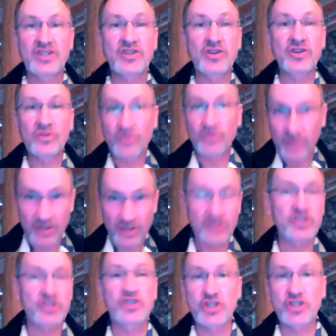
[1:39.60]
to
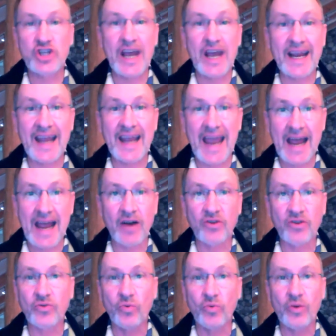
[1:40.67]
check
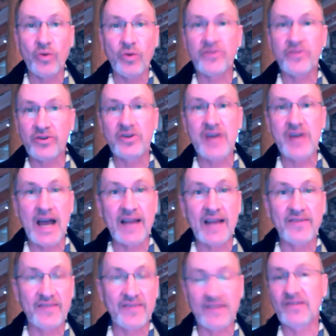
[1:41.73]
out whether or
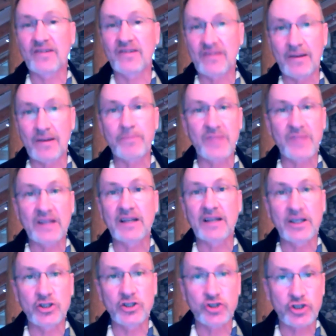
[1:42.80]
not this is something
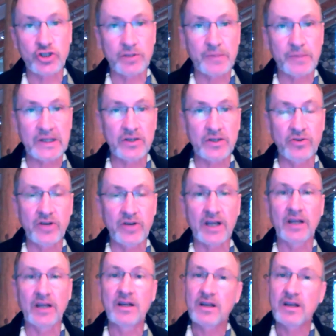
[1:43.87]
that you should be
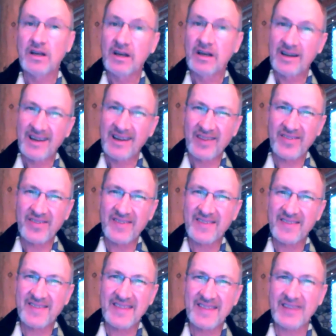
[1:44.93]
doing. Now,
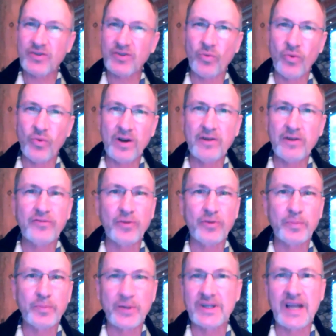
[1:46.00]
that's a
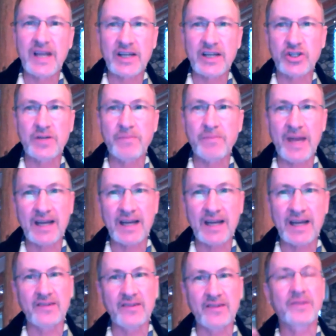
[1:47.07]
wonderful protection
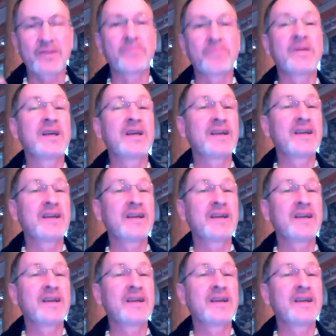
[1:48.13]
mechanism.